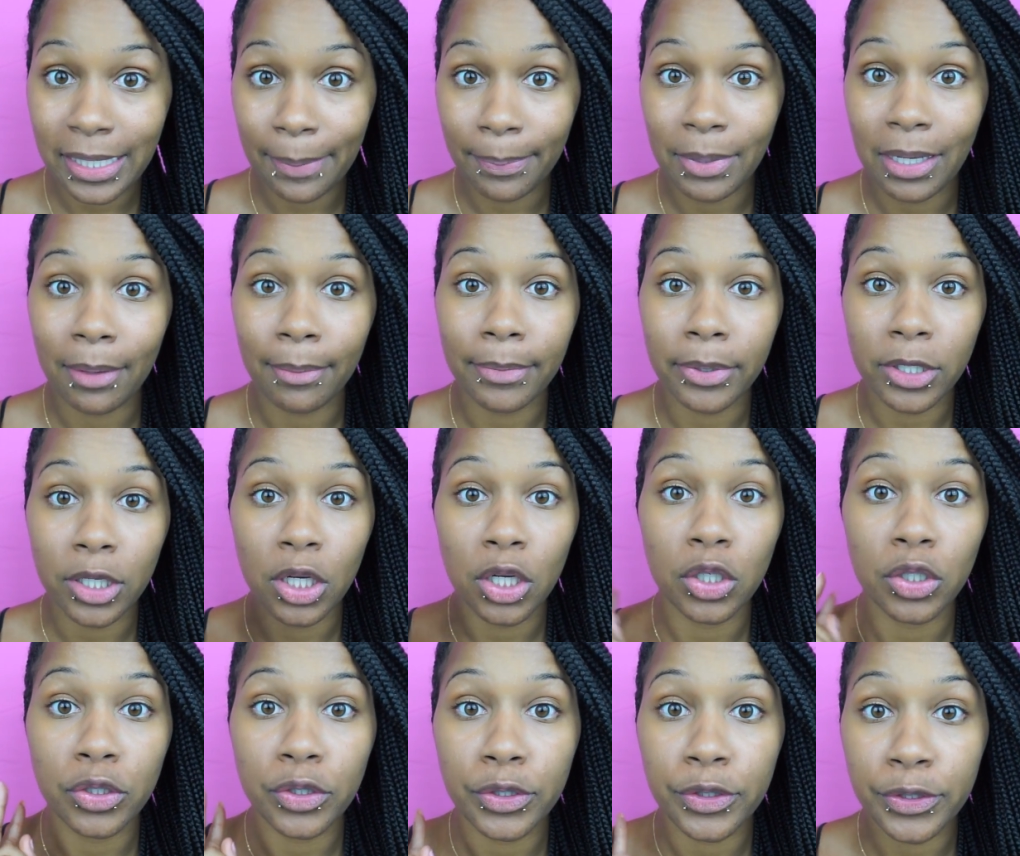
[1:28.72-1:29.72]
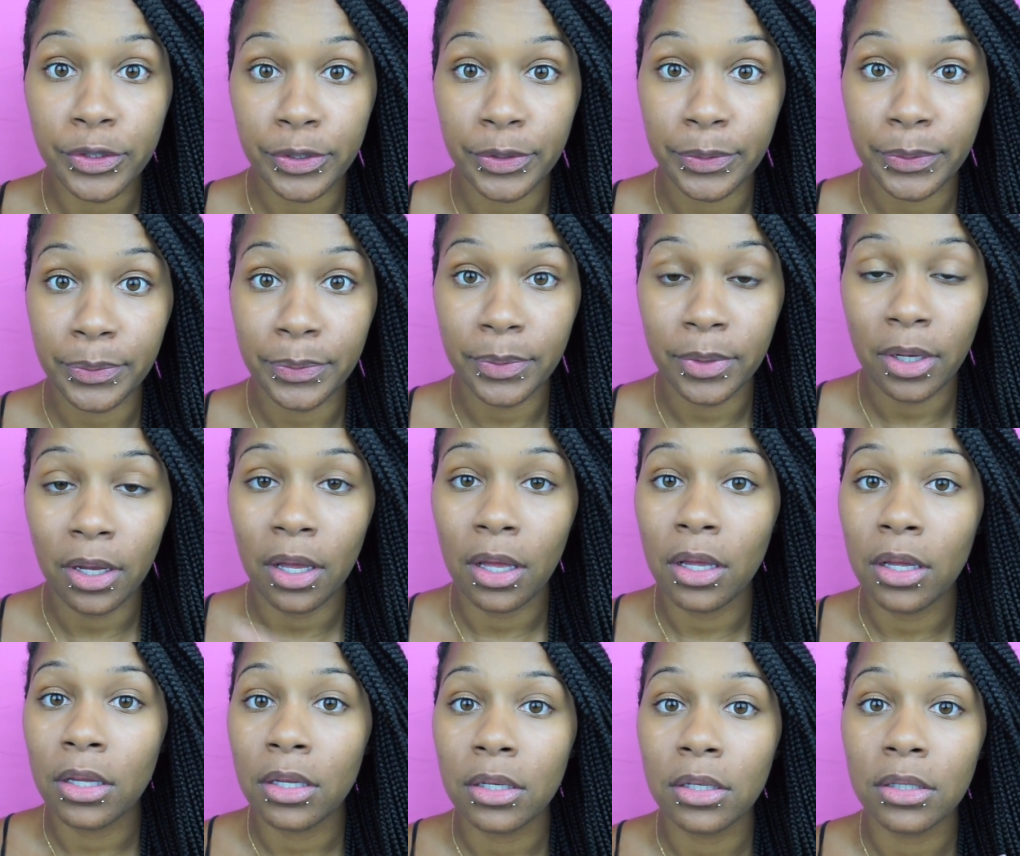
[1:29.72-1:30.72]
Tip number 2,
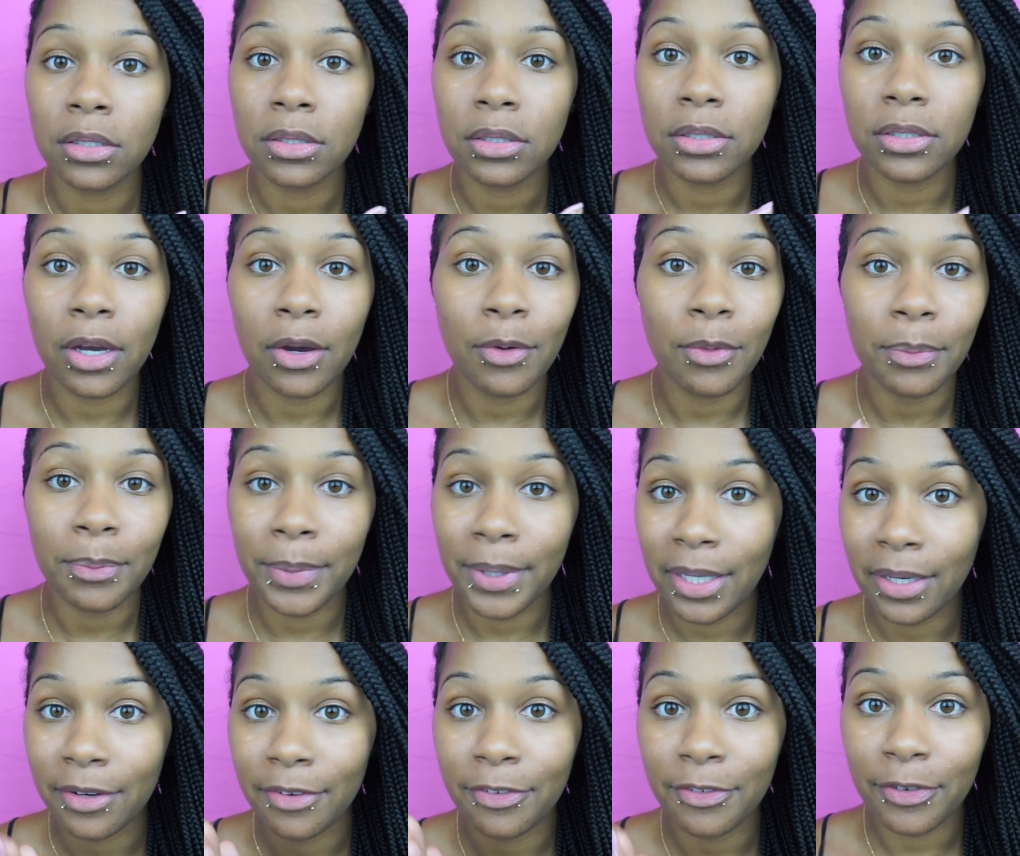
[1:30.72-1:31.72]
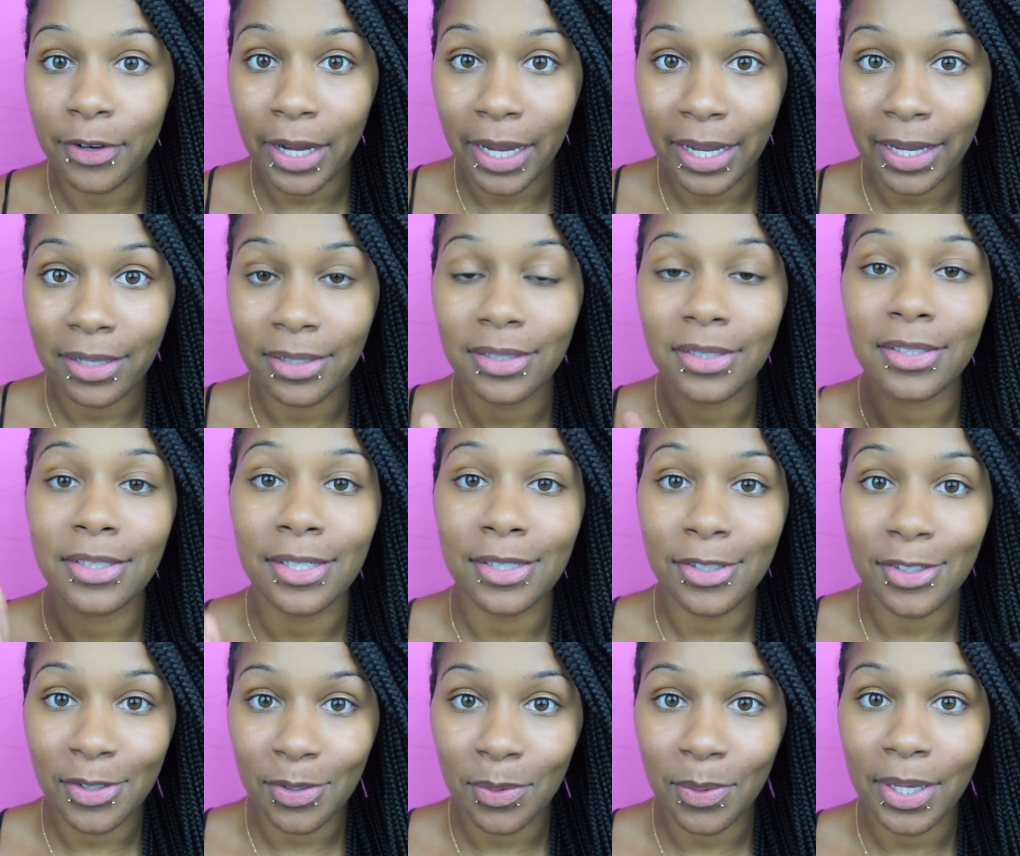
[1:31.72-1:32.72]
don't be afraid to
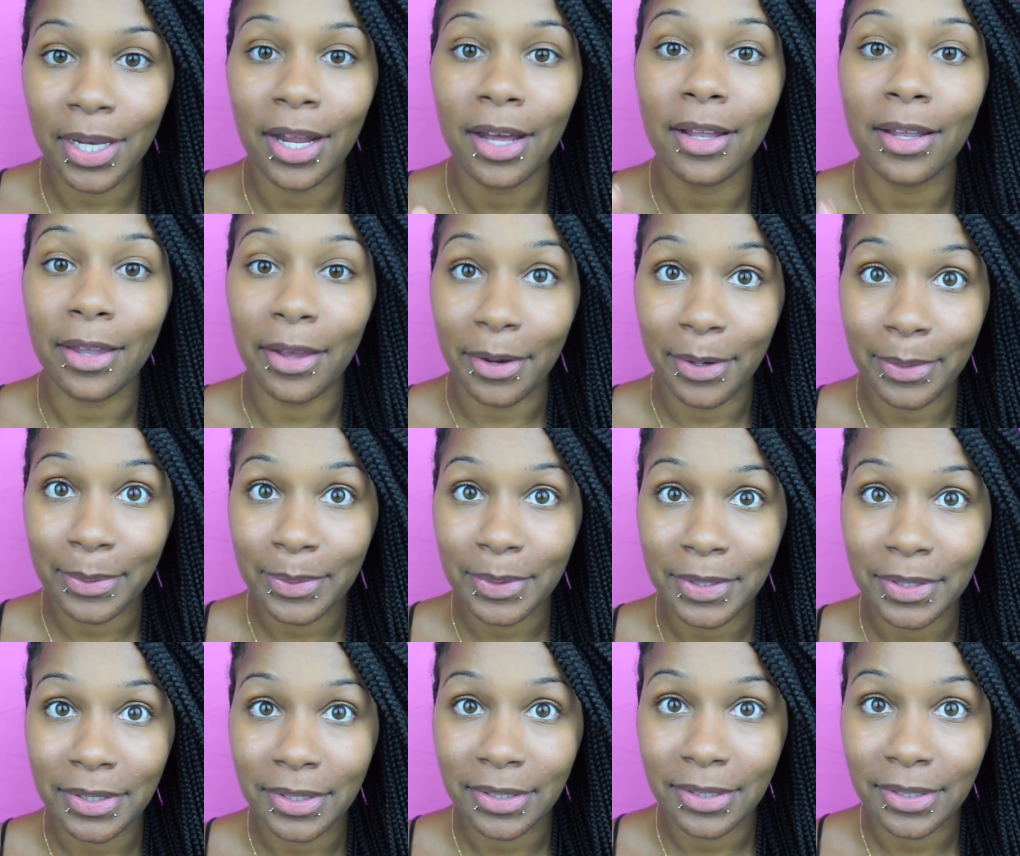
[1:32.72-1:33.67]
do it alone.